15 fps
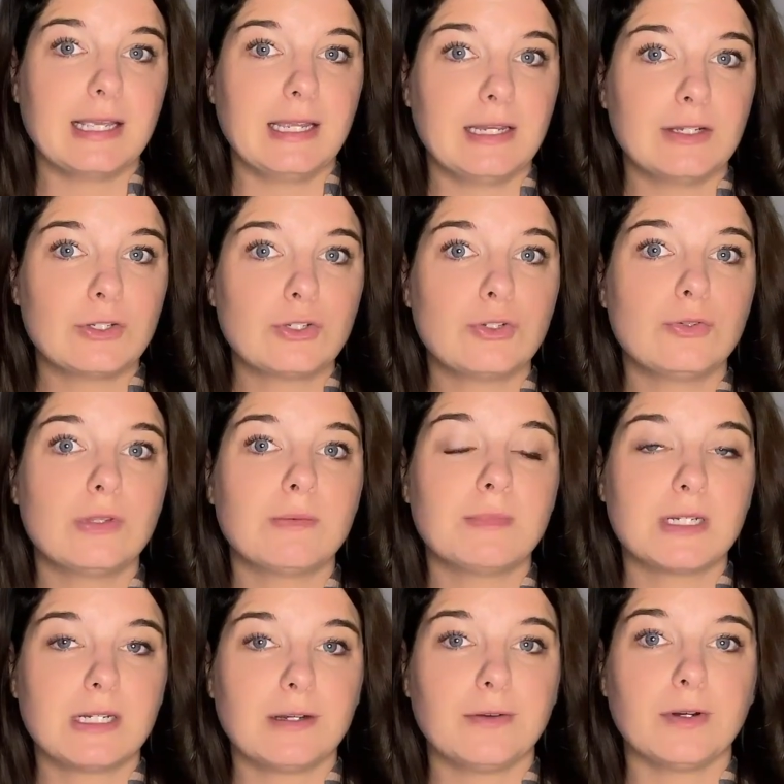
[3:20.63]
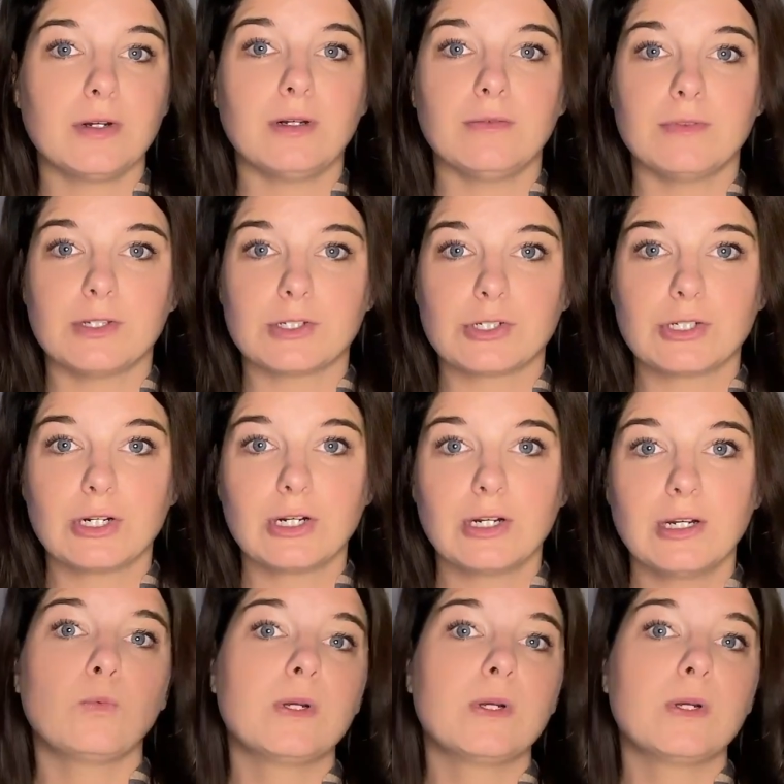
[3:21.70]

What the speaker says: into the material of the shirt,